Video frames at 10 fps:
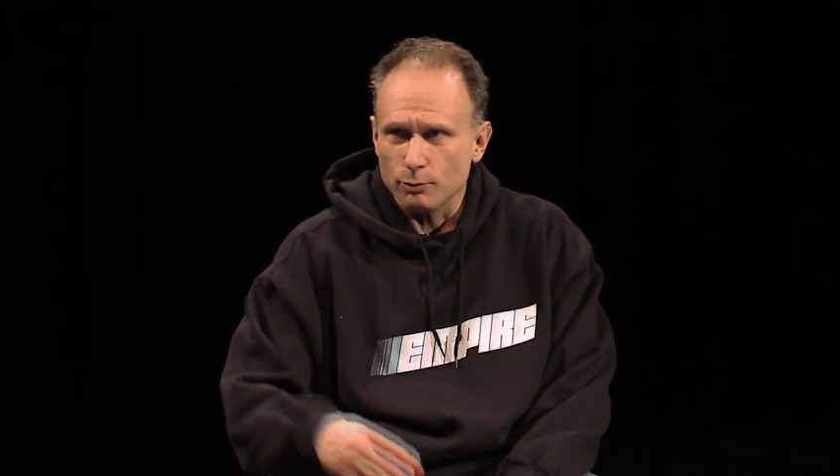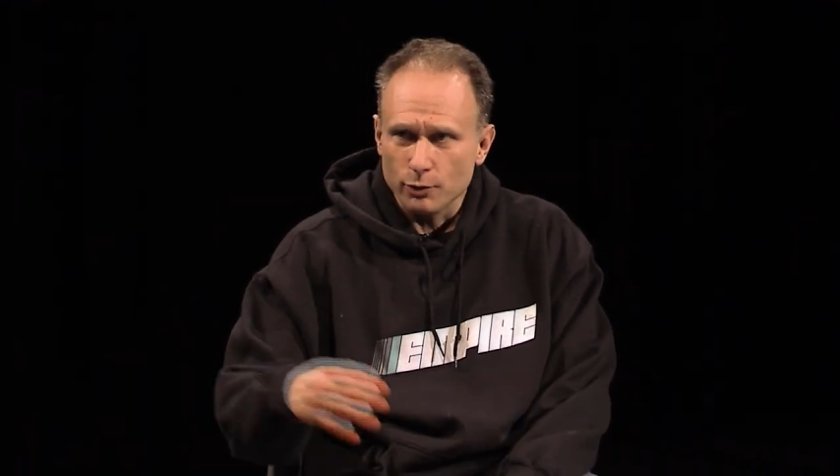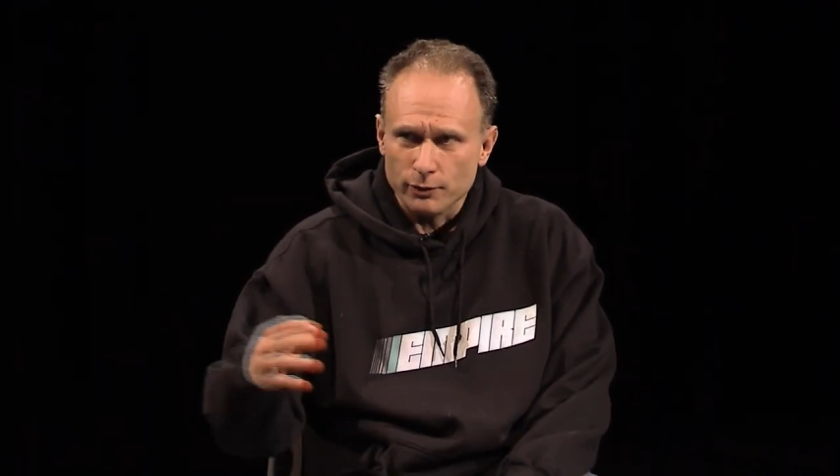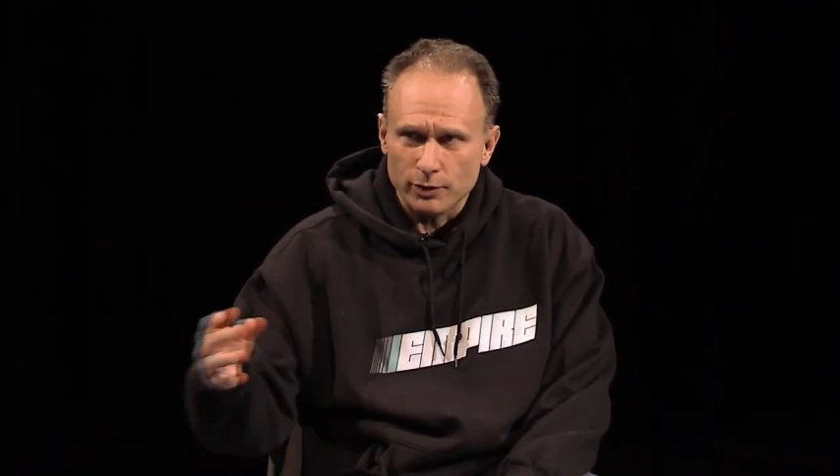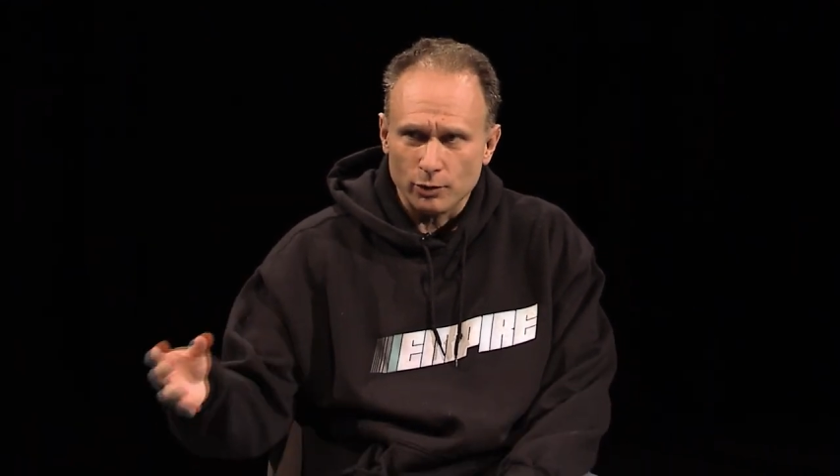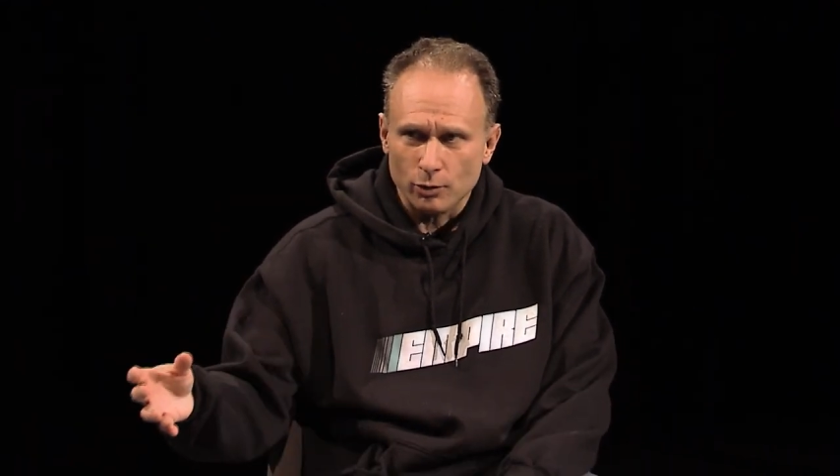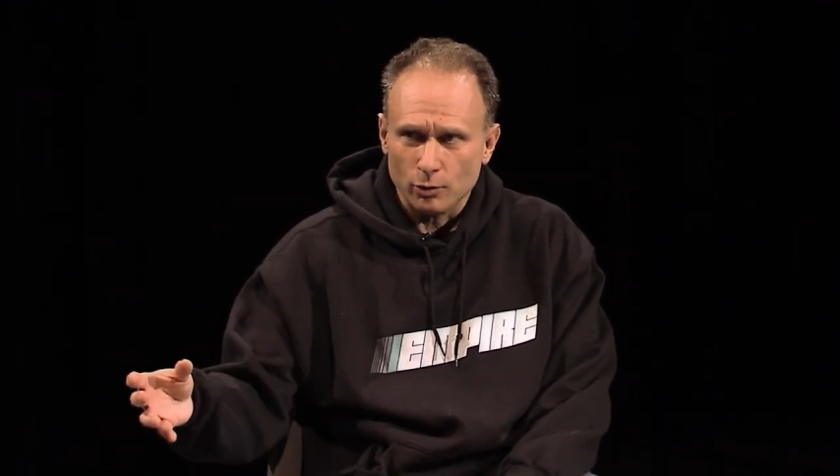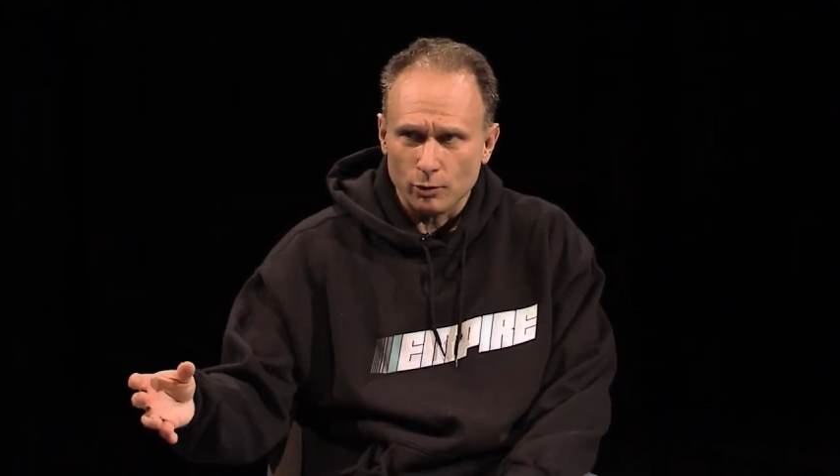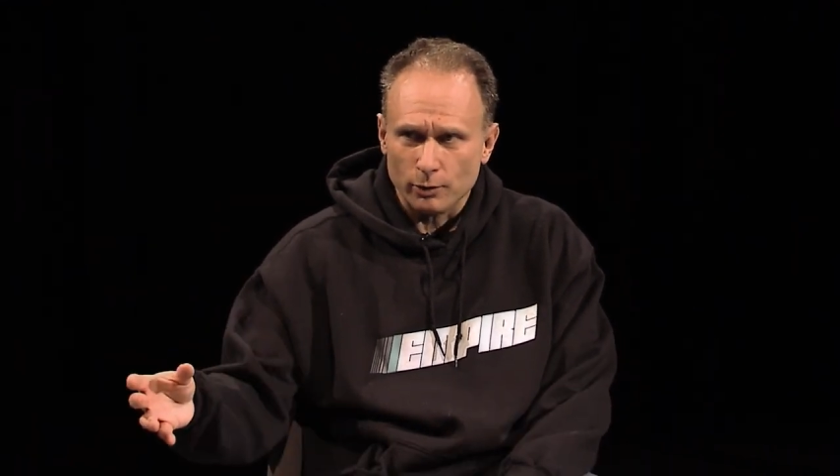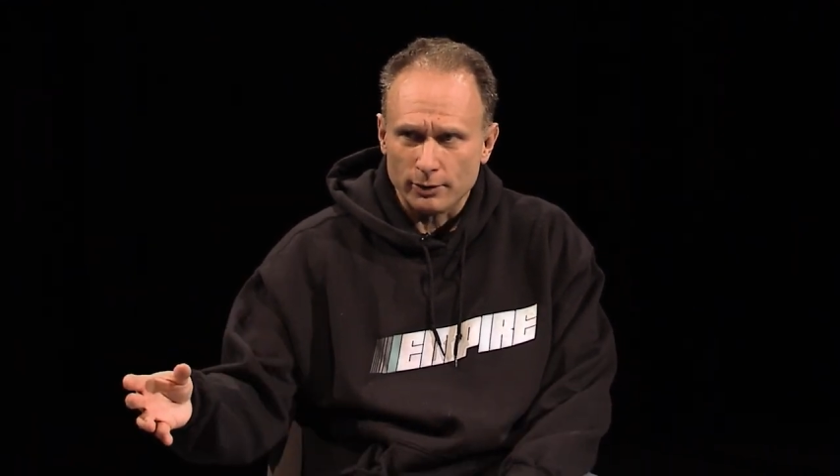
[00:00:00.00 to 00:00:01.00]
moved
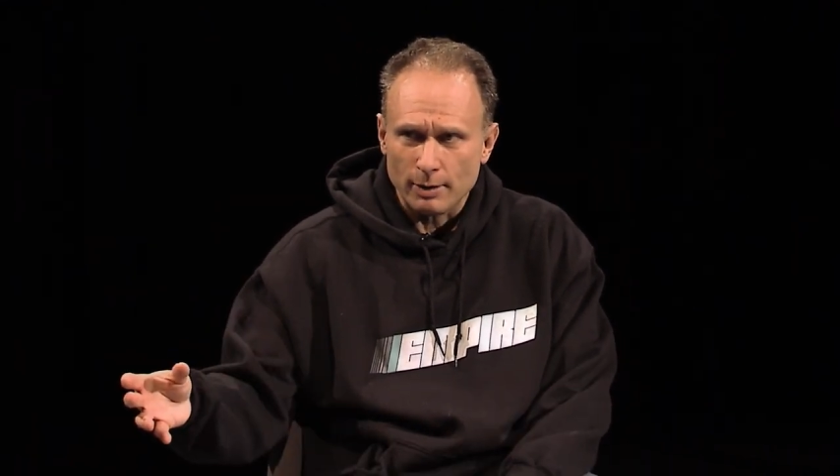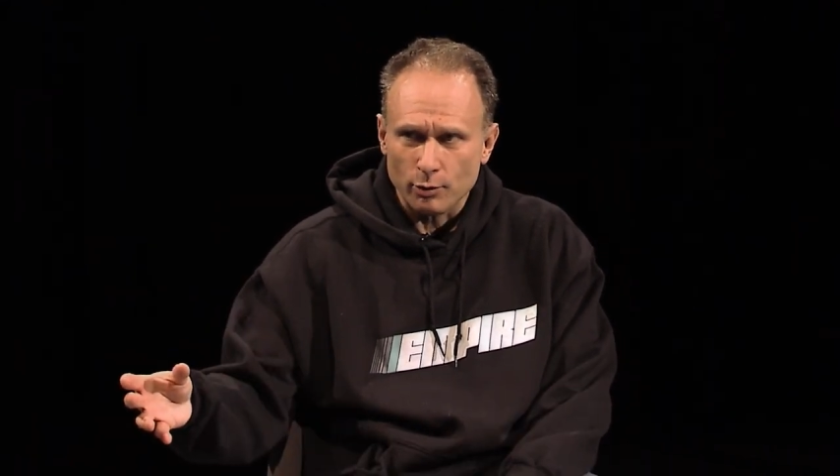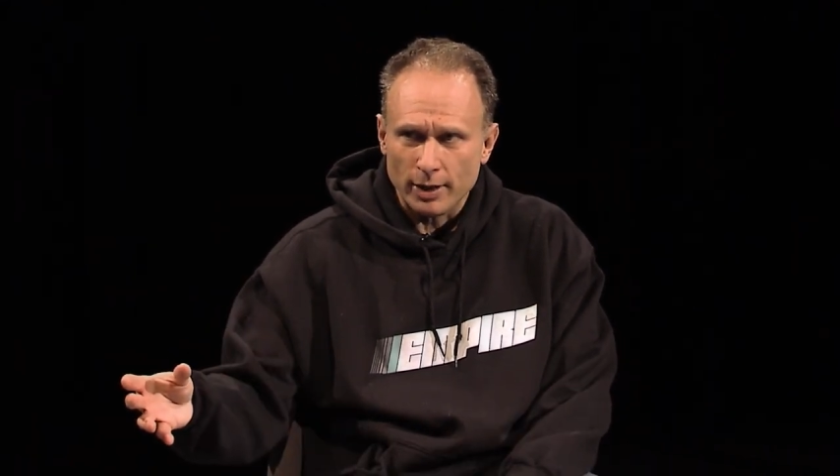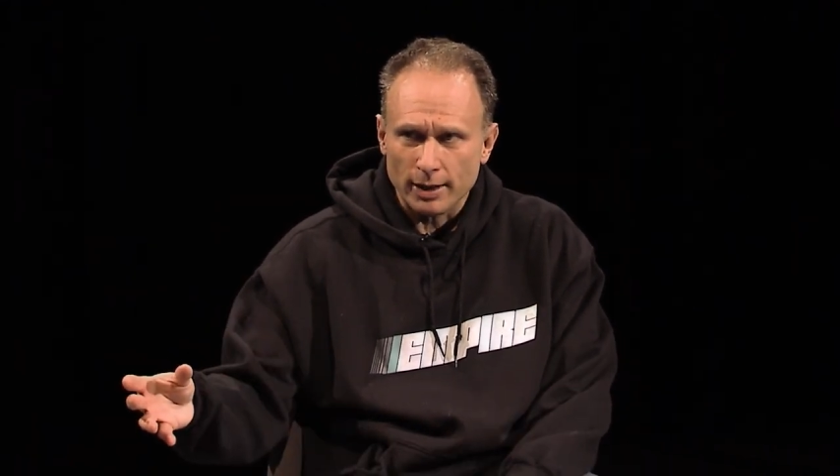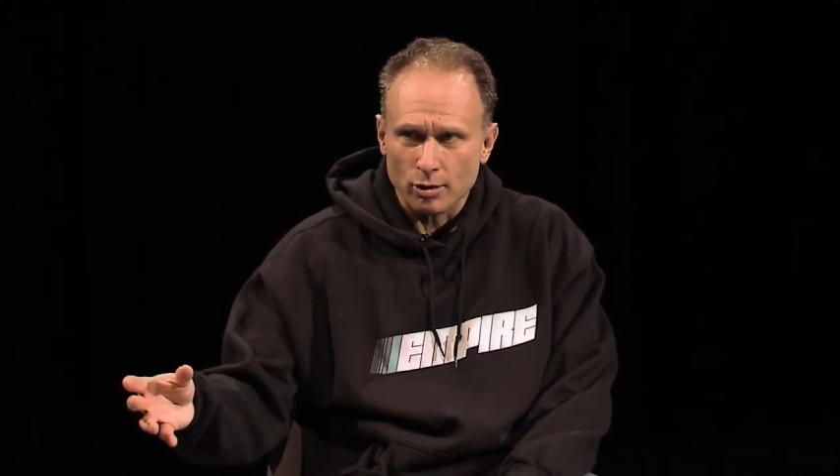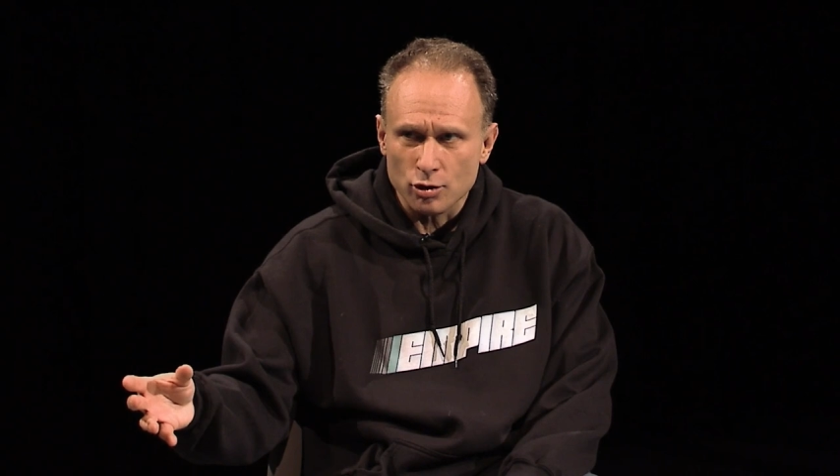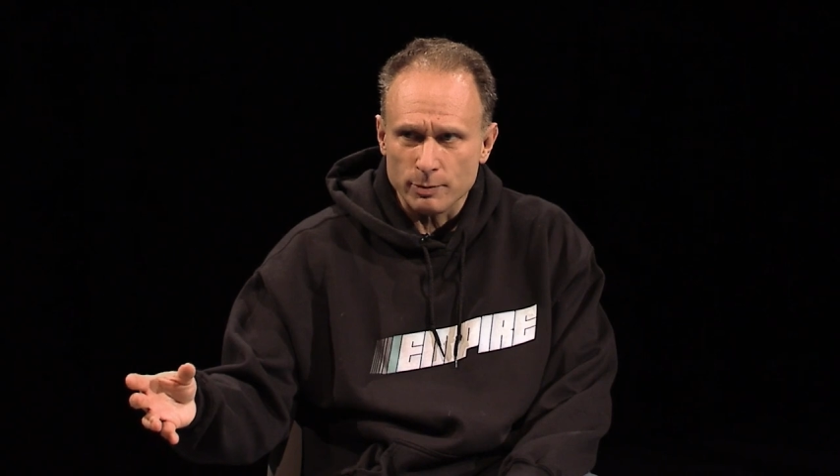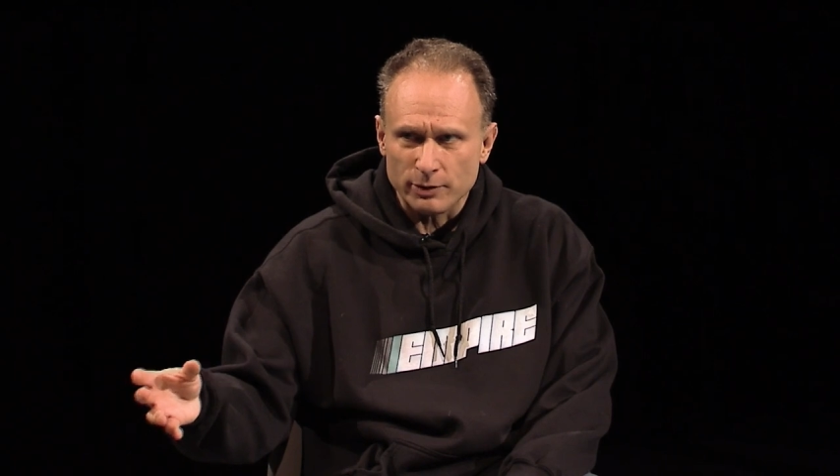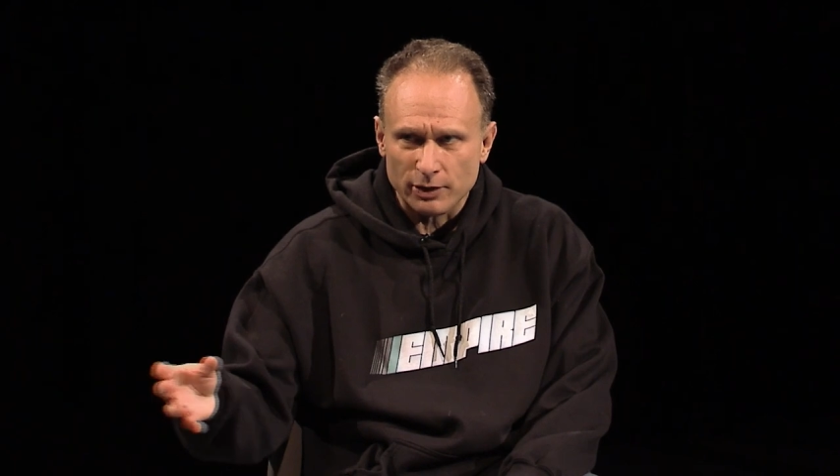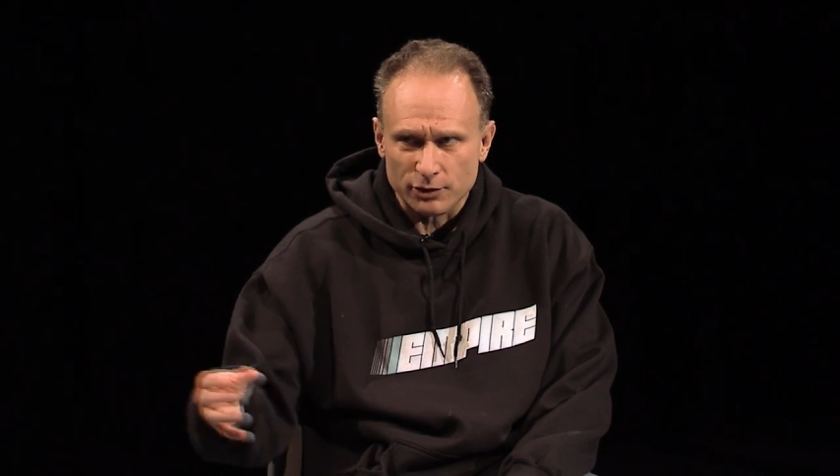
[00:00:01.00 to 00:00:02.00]
to the temporary head
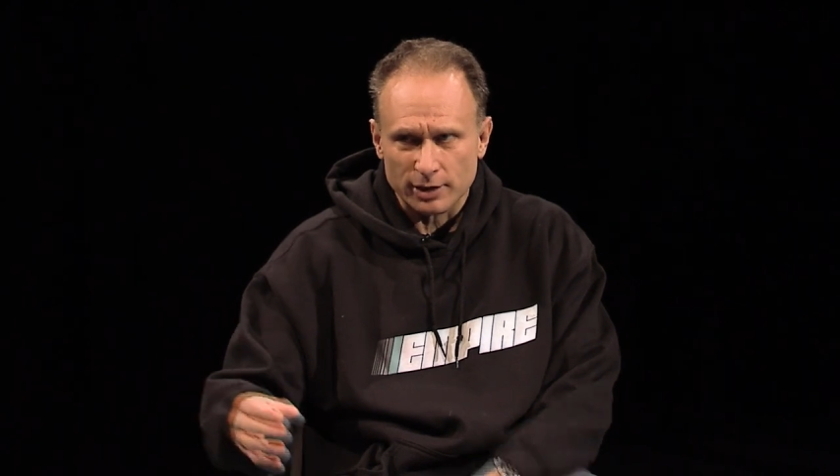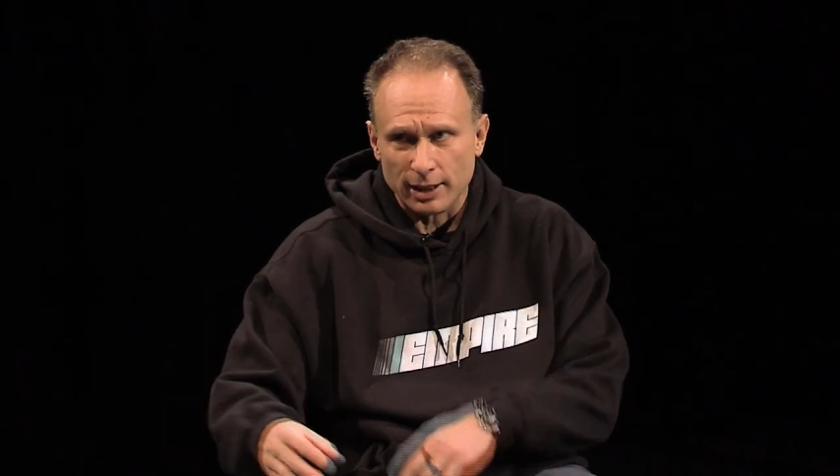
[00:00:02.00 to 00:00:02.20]
coaching position.